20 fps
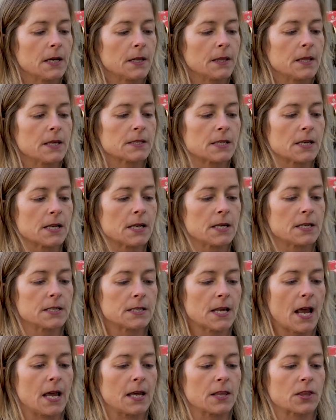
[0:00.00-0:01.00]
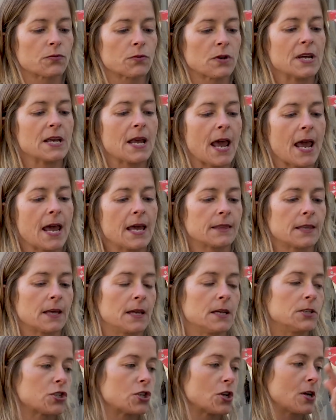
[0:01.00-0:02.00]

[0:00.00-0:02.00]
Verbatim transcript: This is a 3 8 inch